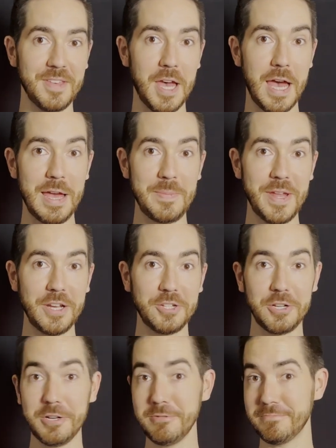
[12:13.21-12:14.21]
I made a
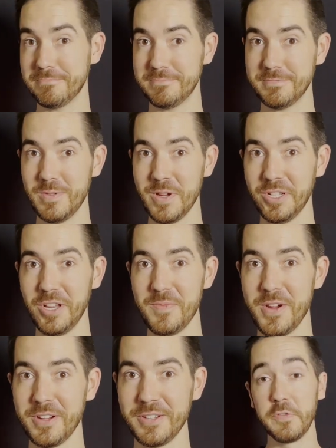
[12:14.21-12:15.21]
shirt? Question
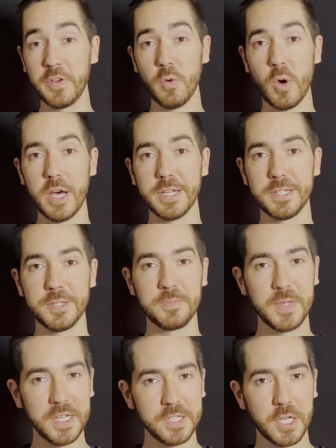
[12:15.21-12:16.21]
mark? Fit-wise,
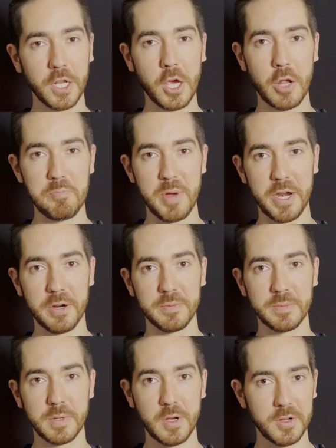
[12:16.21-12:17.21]
things could have gone better.
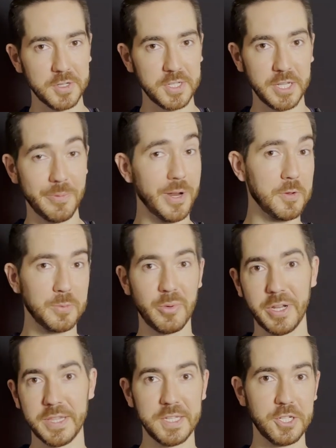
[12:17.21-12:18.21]
Honestly, when I was
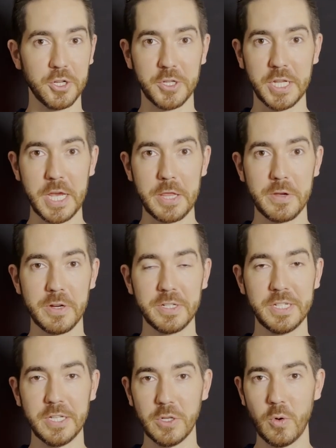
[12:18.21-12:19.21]
putting this shirt together,
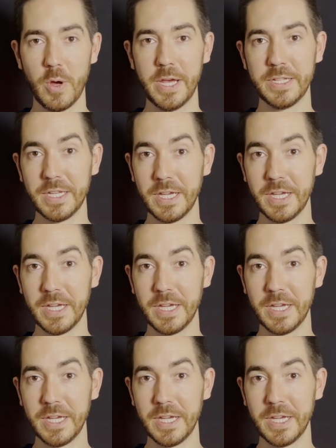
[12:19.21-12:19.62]
it didn't quite